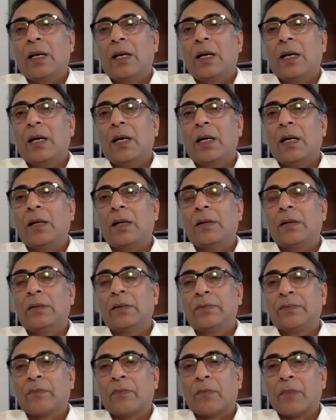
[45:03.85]

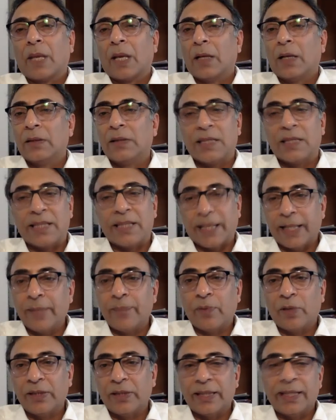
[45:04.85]
The second
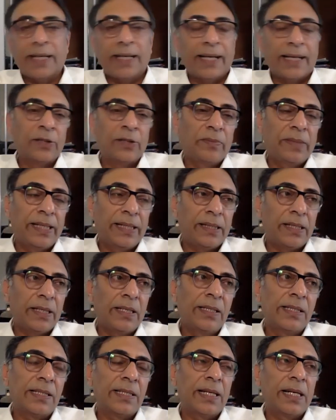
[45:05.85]
point that I'd like to make
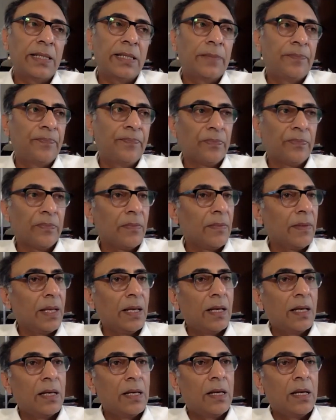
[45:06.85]
is that
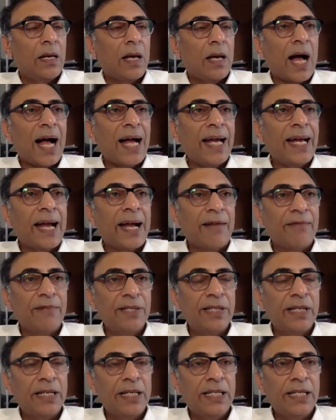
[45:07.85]
I
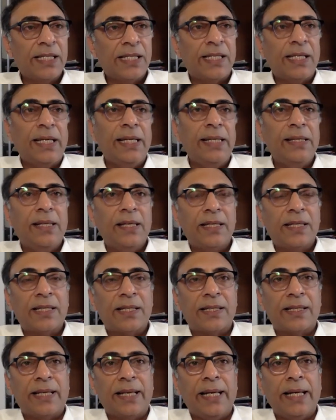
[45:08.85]
haven't really seen the
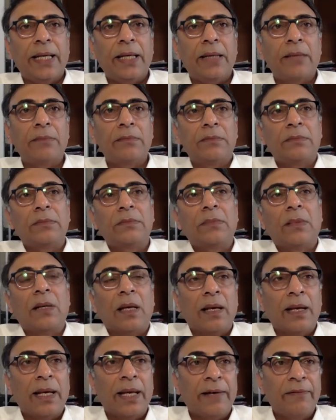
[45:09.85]
same
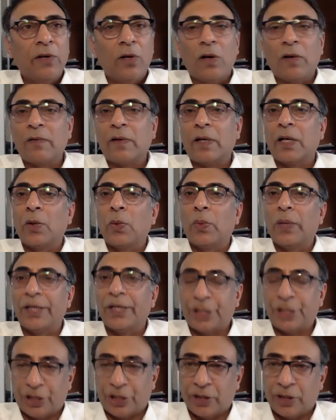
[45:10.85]
level of
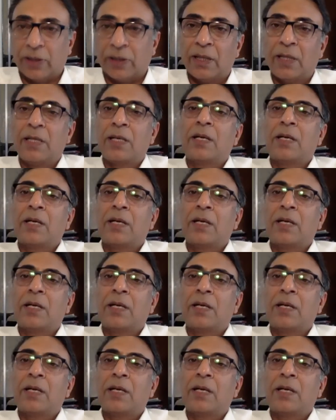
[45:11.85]
conviction